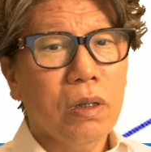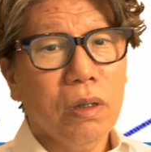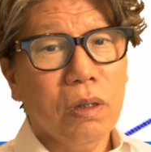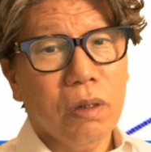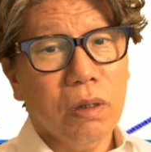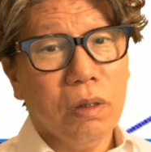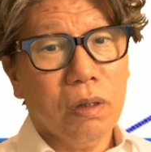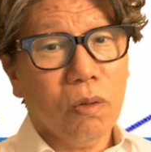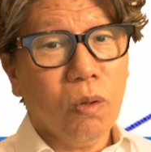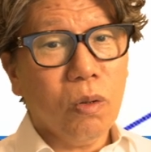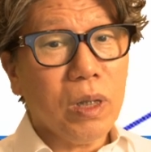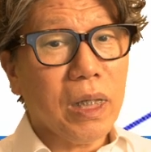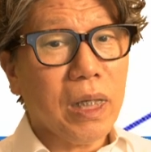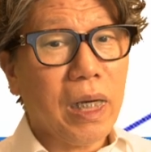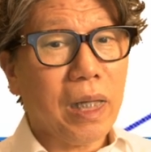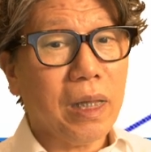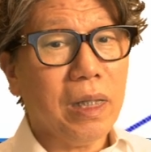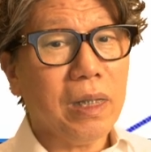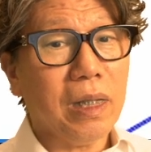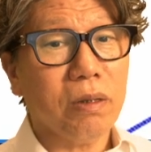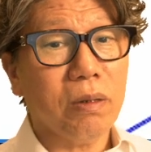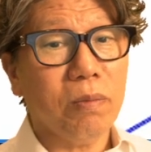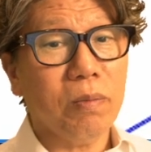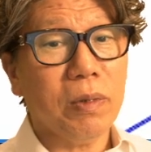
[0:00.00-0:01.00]
structure,
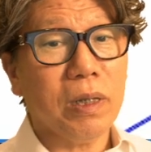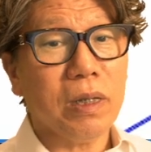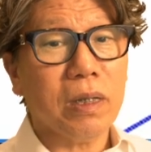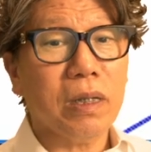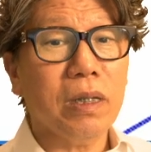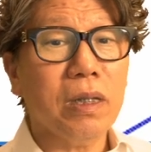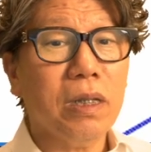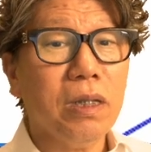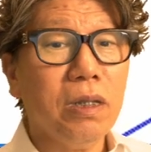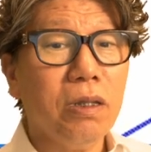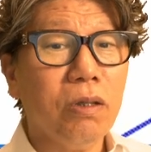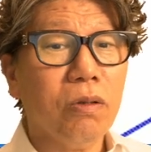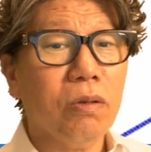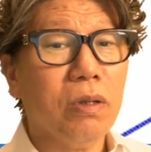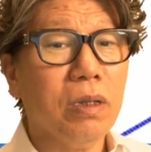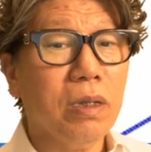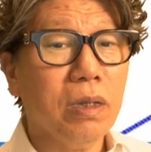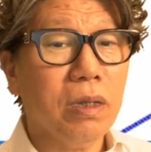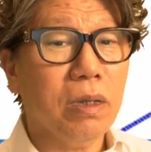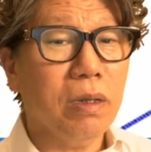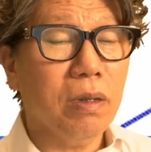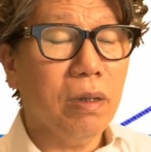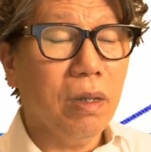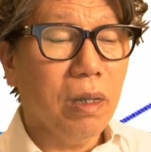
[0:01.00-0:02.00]
that treatment is
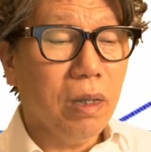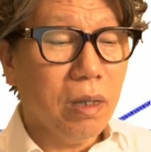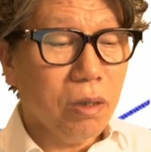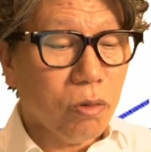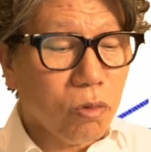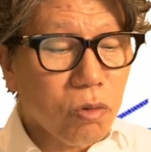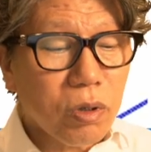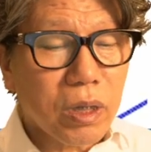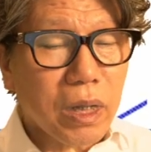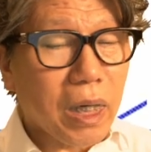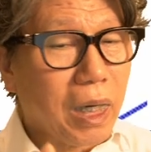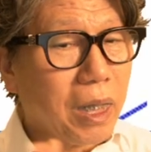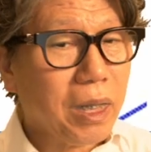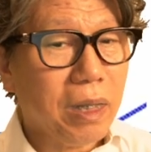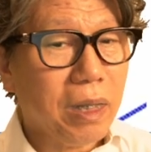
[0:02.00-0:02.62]
not sustainable.